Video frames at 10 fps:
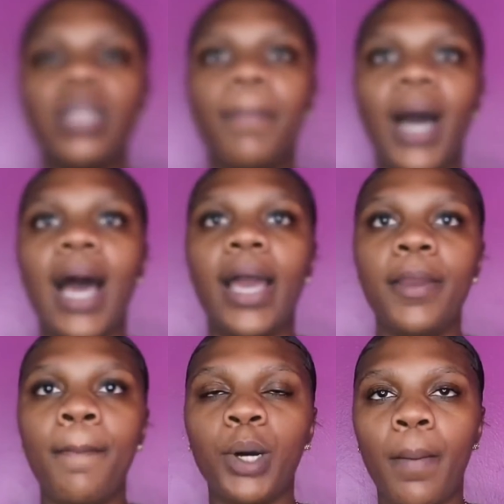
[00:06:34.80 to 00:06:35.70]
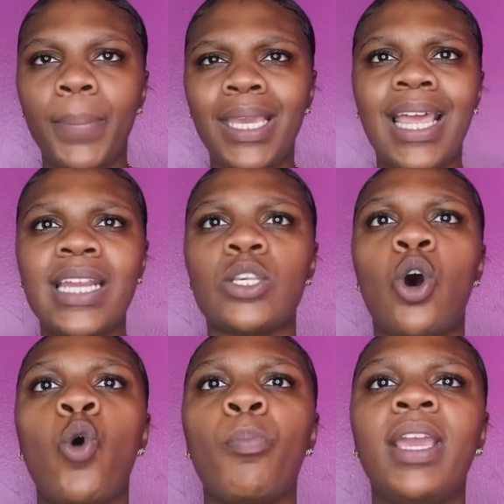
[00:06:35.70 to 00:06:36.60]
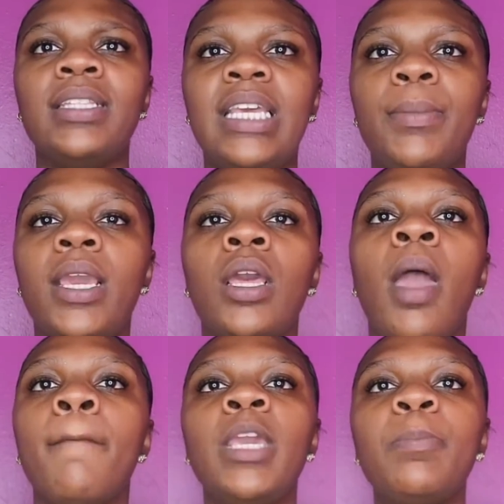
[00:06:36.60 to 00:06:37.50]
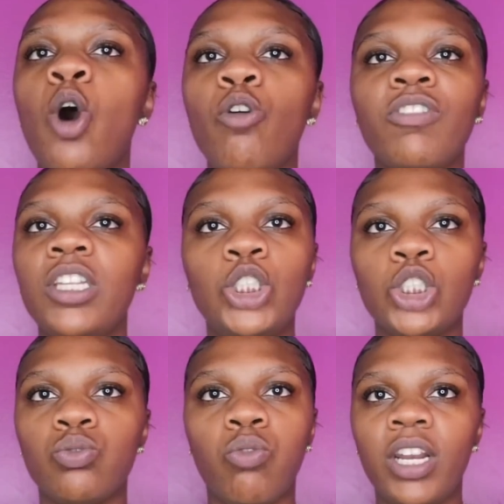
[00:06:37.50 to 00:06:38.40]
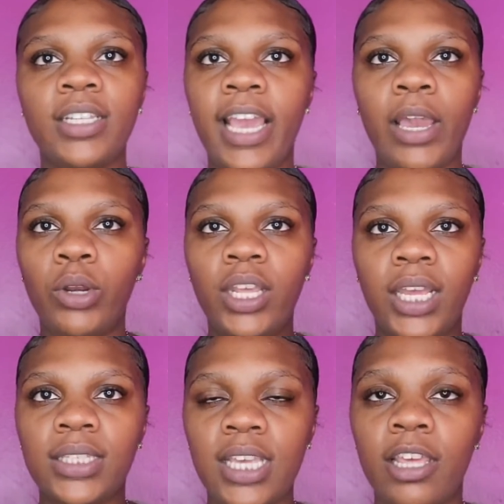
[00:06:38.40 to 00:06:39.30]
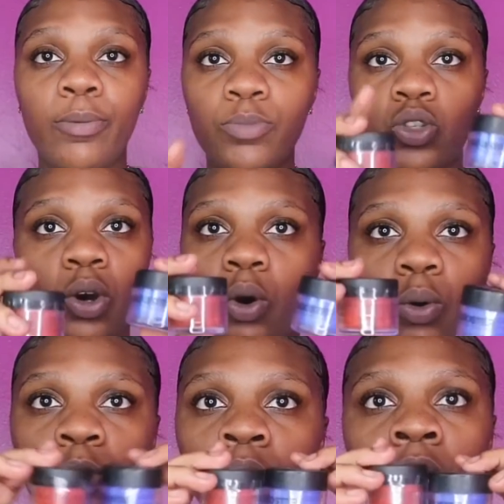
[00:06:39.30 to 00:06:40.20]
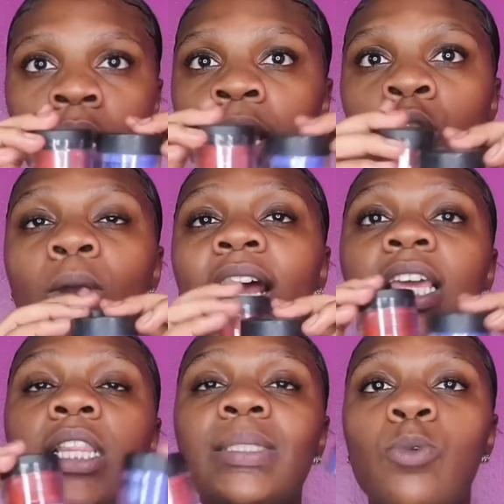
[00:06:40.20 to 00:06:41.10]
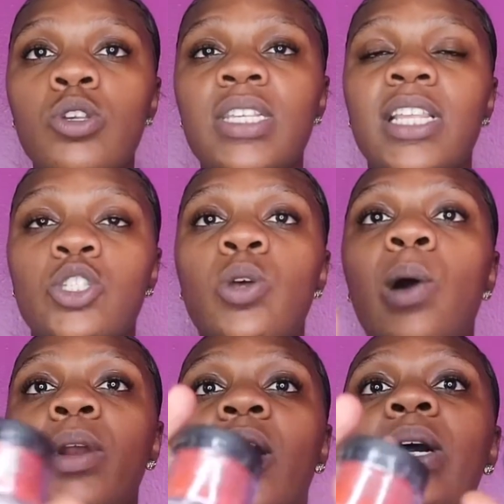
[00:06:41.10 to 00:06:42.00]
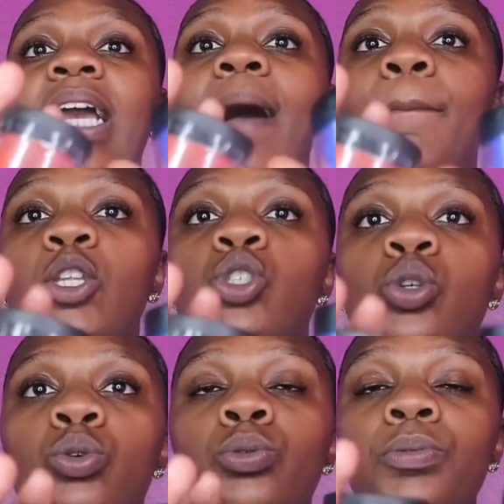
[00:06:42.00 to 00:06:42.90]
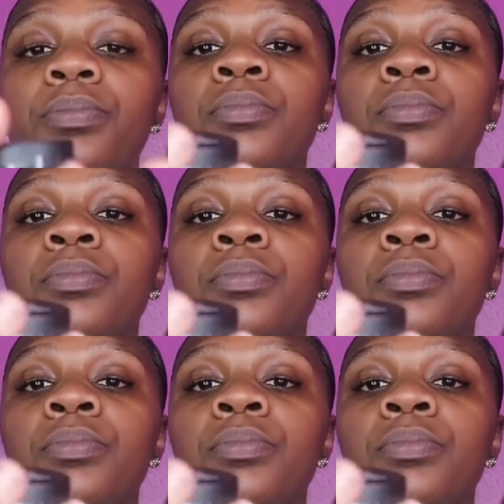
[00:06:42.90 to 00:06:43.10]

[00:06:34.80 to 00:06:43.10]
buy, but being that it's a whole pandemic, people are really just running down in a 10, so you got to get the small sizes. So I went out and got me 2,